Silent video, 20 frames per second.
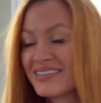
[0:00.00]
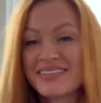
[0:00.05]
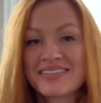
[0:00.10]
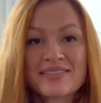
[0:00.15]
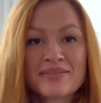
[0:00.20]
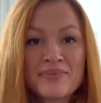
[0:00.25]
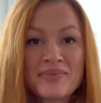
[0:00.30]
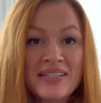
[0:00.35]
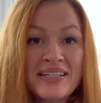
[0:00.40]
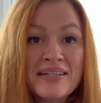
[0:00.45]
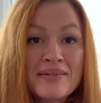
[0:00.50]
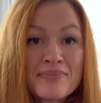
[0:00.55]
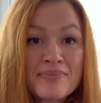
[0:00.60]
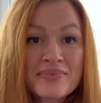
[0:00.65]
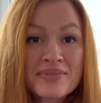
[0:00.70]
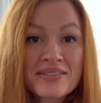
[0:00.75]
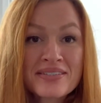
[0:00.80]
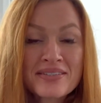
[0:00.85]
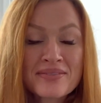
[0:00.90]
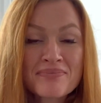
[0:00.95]
some tips.
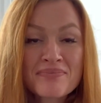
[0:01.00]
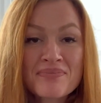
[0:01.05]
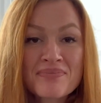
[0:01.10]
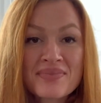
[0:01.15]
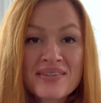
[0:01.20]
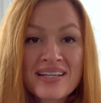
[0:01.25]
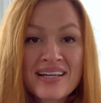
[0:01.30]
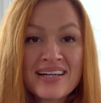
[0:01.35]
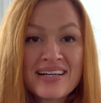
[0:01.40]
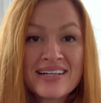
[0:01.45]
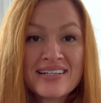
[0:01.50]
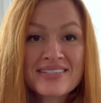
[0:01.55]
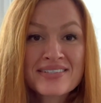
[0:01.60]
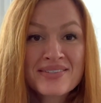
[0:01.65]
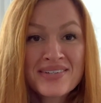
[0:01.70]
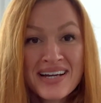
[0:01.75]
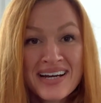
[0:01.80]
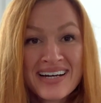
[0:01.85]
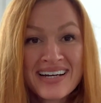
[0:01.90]
So yeah,